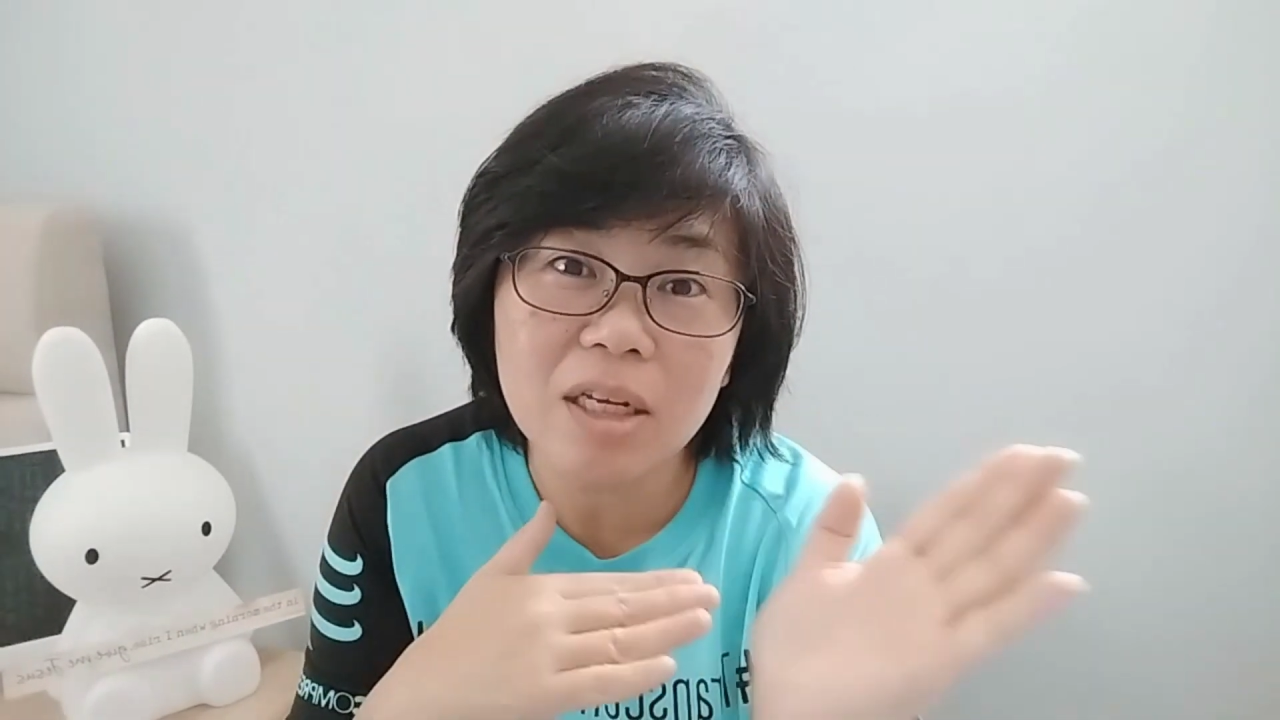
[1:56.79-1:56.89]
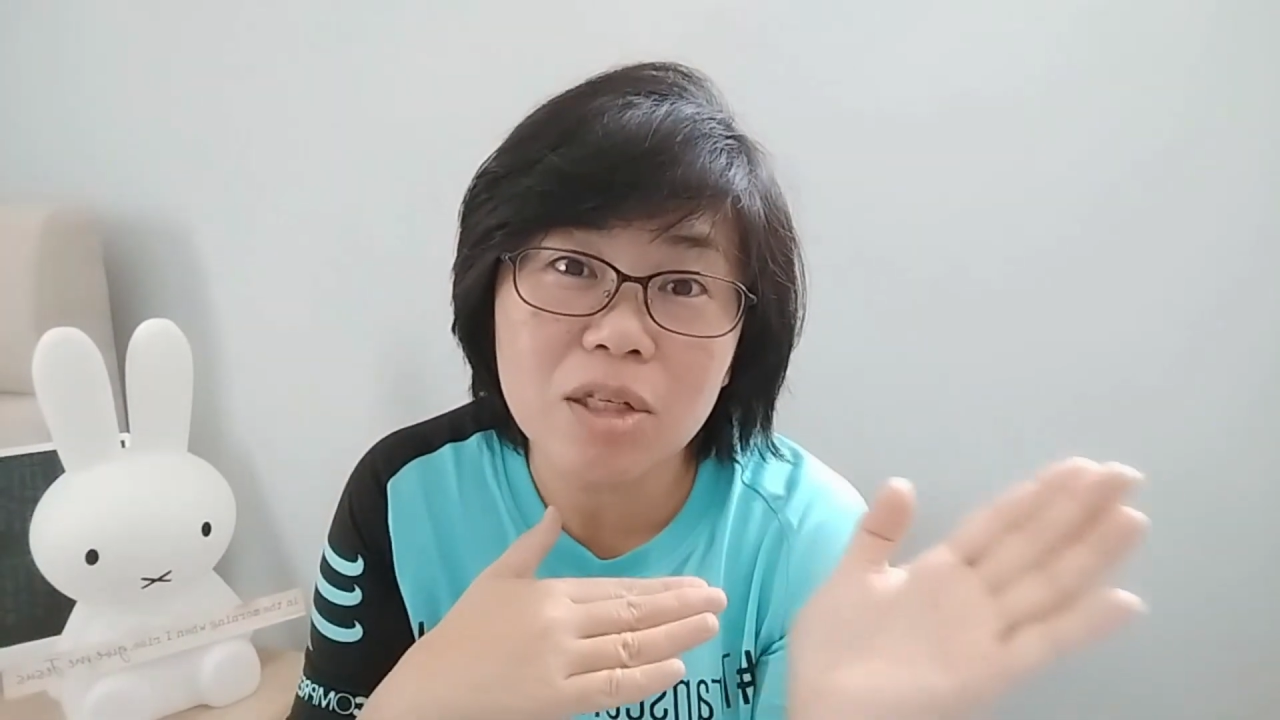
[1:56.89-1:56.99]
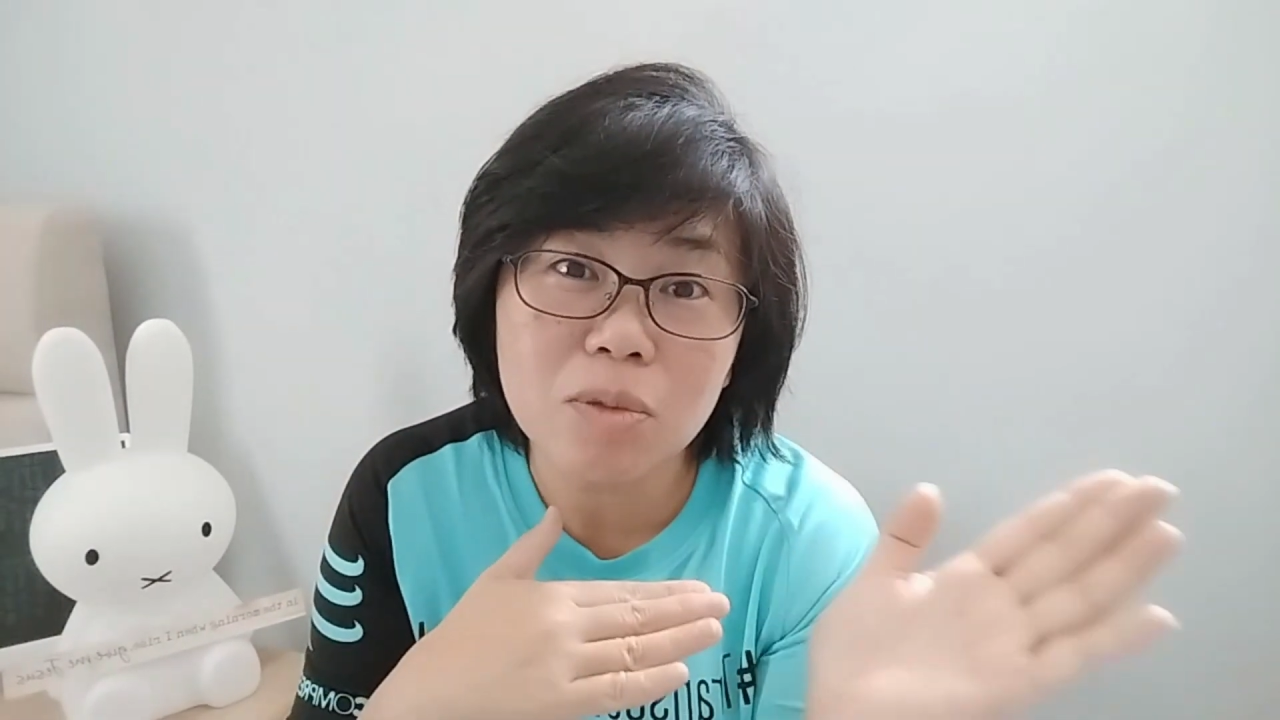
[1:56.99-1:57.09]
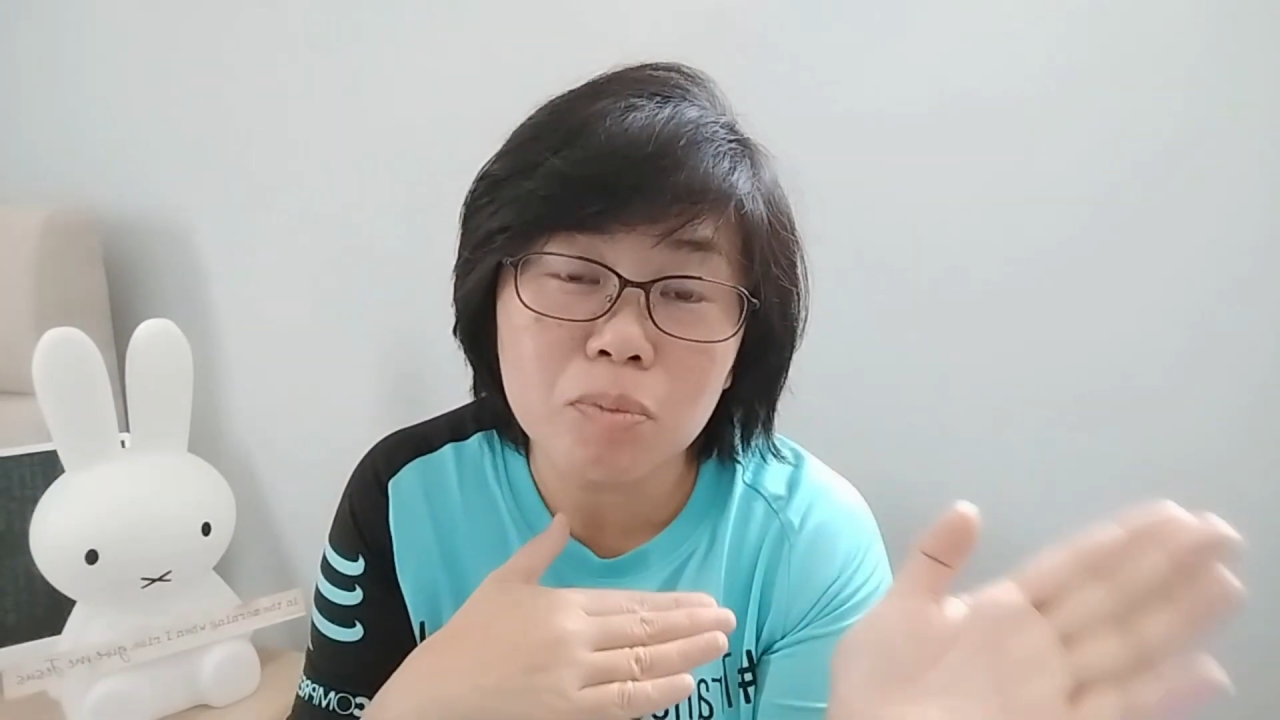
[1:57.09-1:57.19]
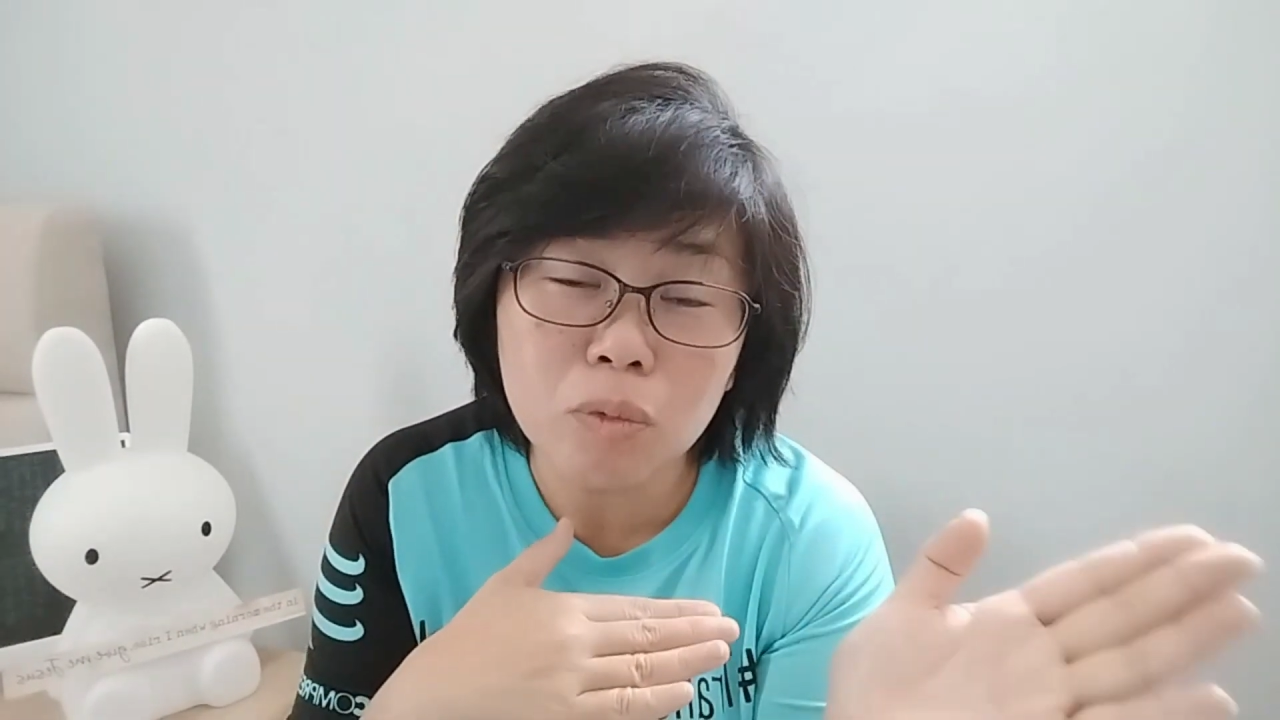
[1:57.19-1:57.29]

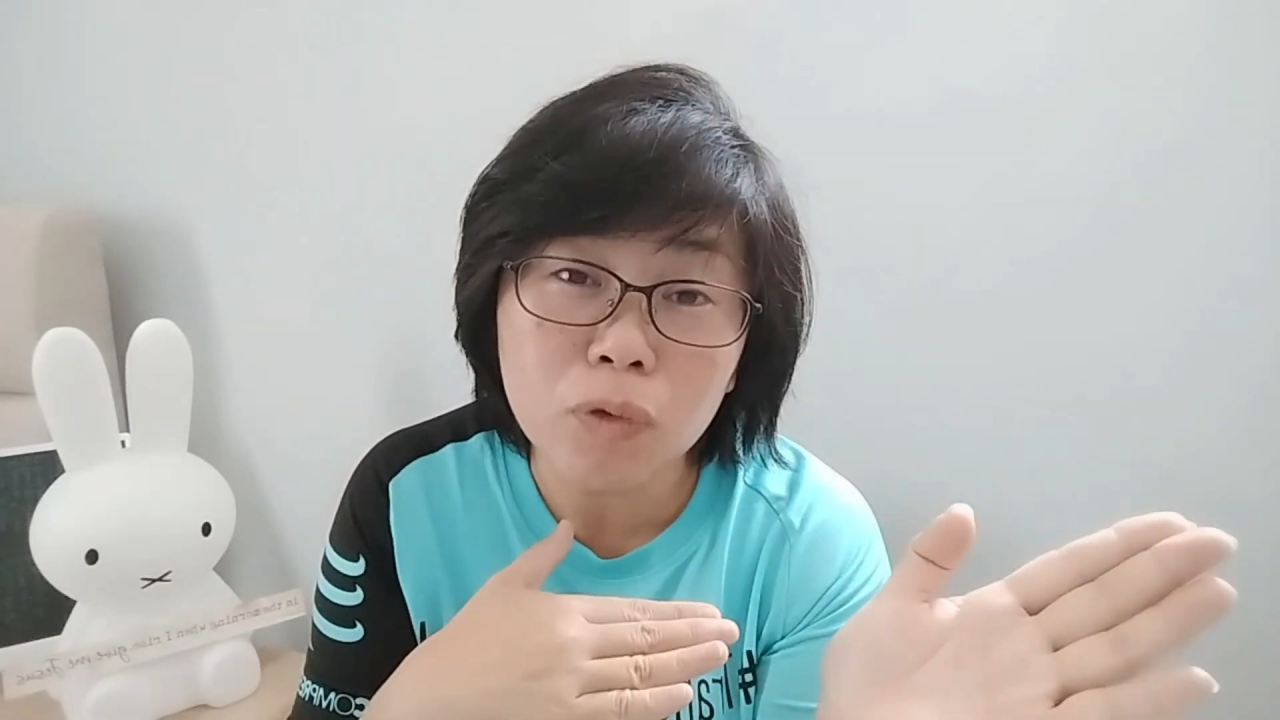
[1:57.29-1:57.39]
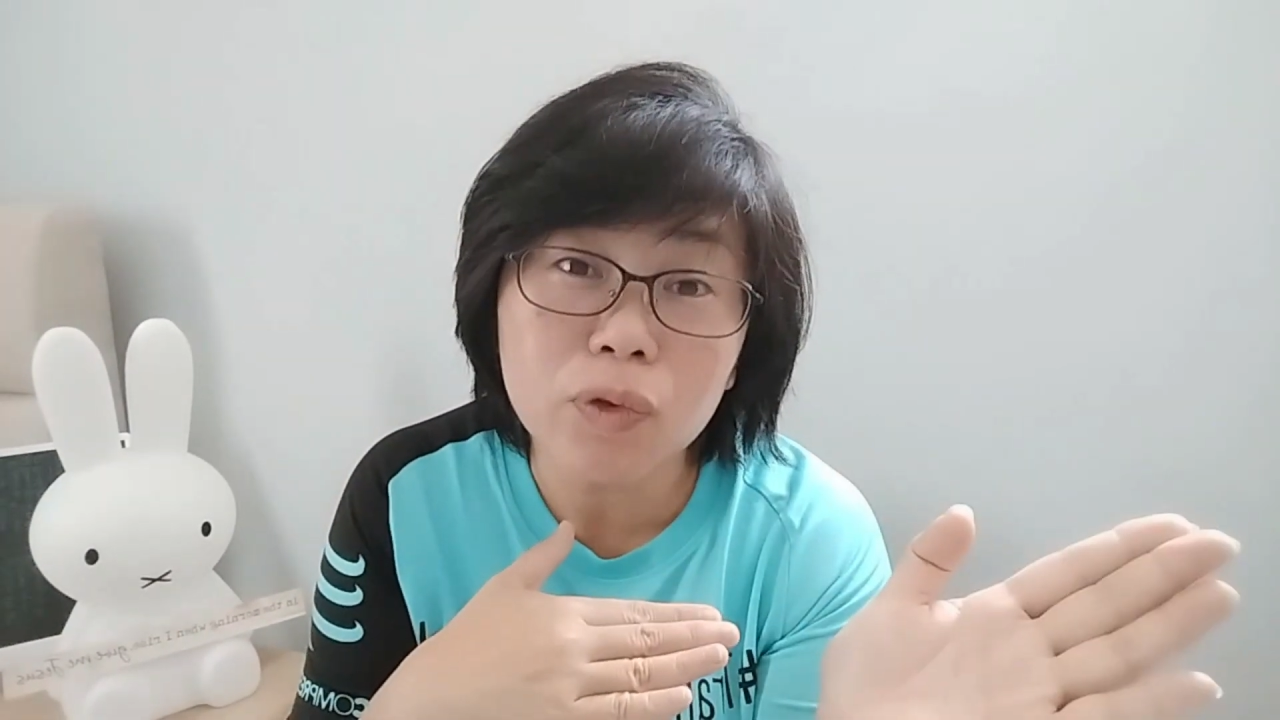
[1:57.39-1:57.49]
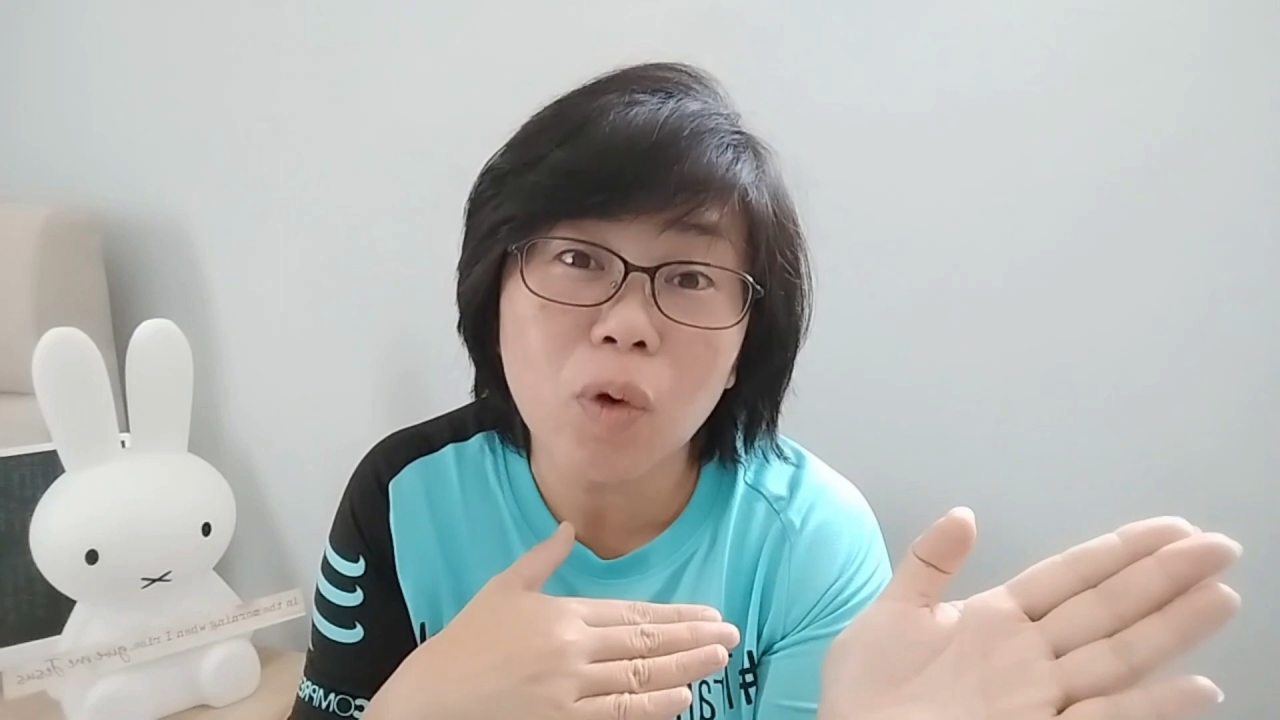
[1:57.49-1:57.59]
is moved